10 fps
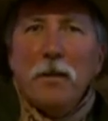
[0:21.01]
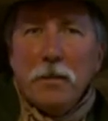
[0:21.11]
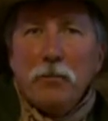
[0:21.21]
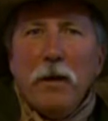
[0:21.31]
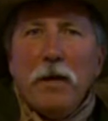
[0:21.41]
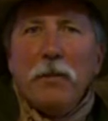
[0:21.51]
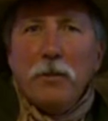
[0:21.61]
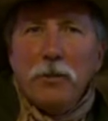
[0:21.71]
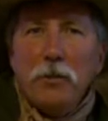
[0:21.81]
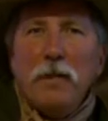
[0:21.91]
This week on
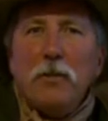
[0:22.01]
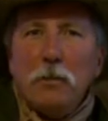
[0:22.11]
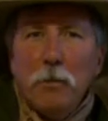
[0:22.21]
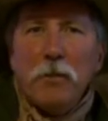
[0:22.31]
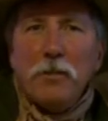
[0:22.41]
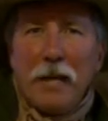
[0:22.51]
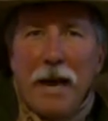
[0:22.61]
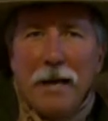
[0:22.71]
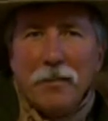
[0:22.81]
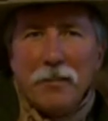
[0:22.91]
the Shooting
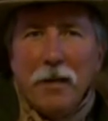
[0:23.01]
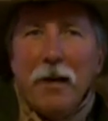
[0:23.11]
Sportscast,